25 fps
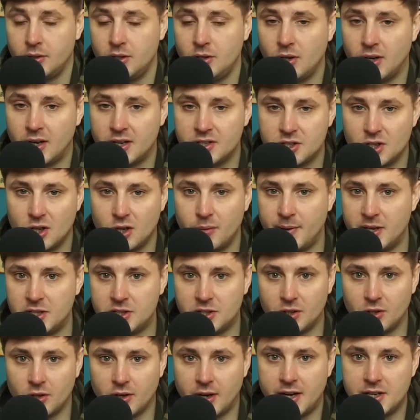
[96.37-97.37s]
You guys know me
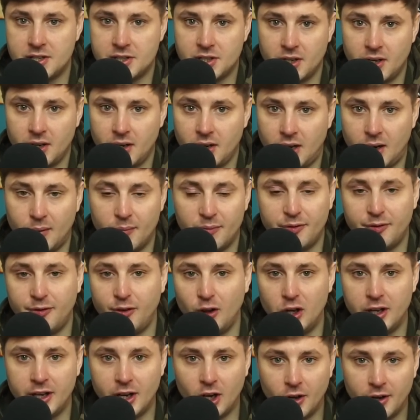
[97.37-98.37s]
as a creator. I'm
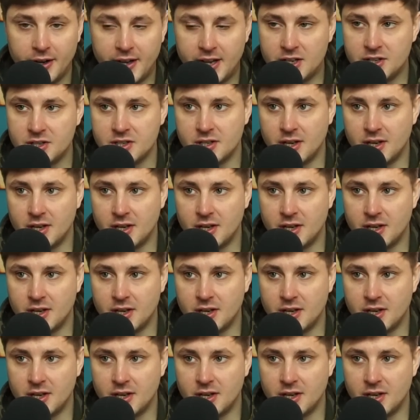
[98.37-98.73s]
fully honest.